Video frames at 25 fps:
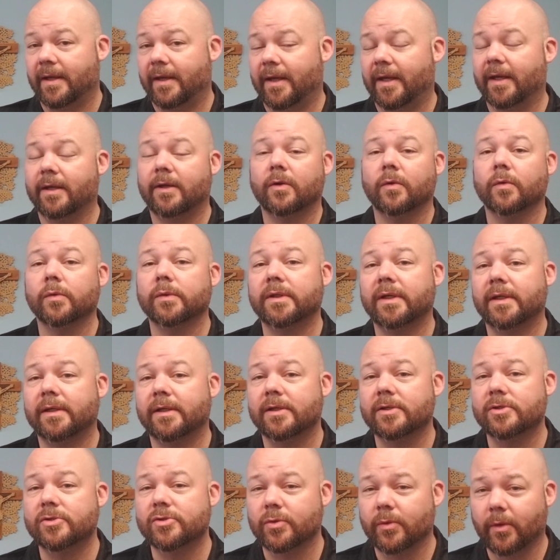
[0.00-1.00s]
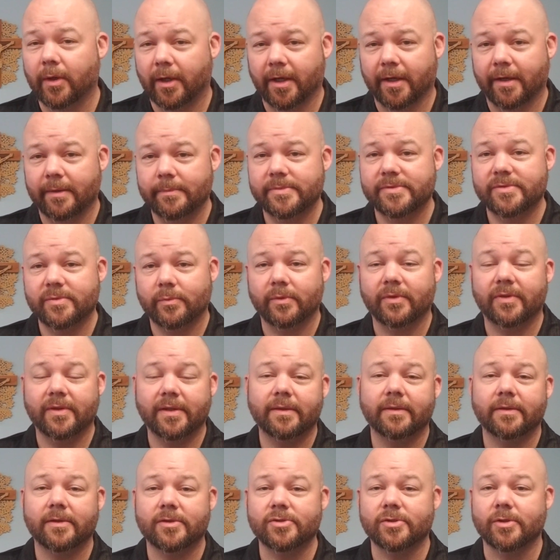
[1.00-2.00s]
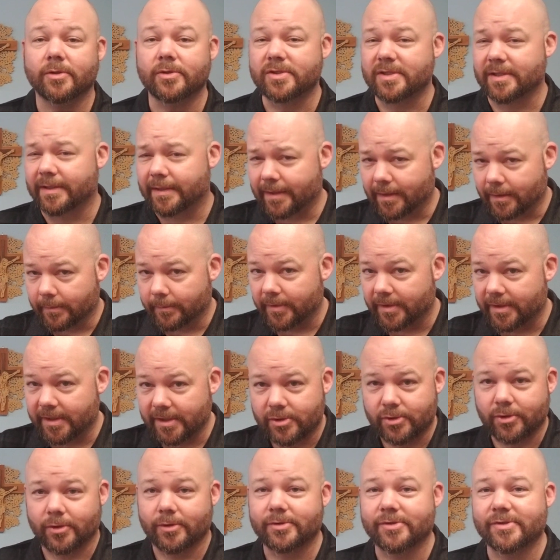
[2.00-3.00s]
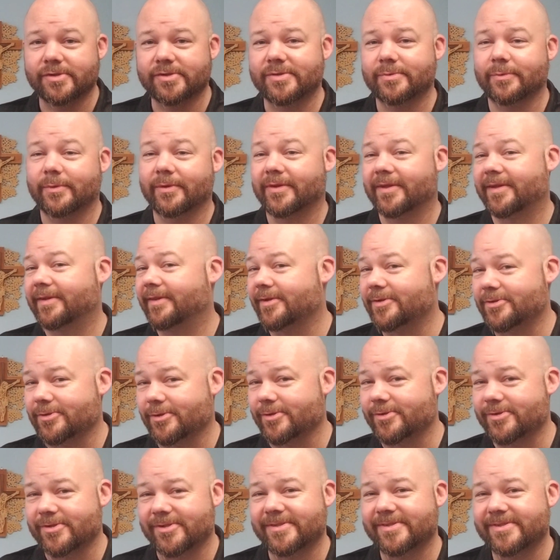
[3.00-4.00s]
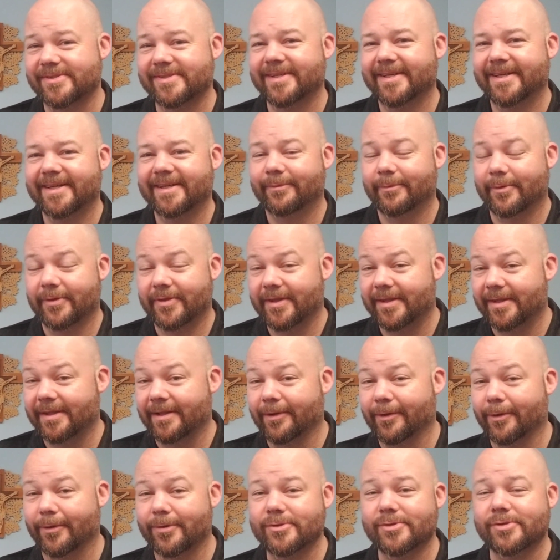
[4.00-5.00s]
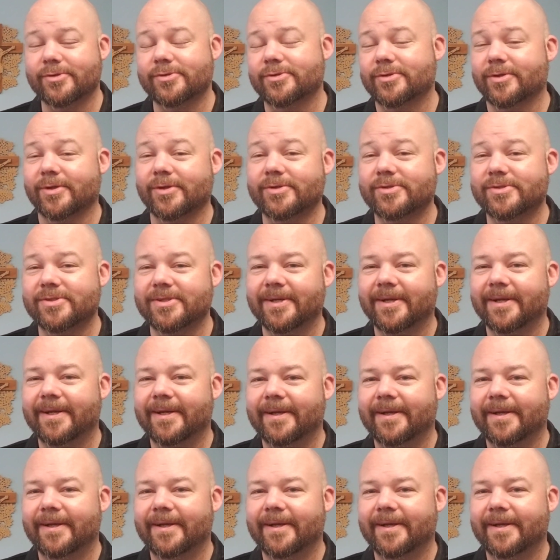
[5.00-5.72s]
and creating tribes within the church, little bitty churches within the churches, within the larger church,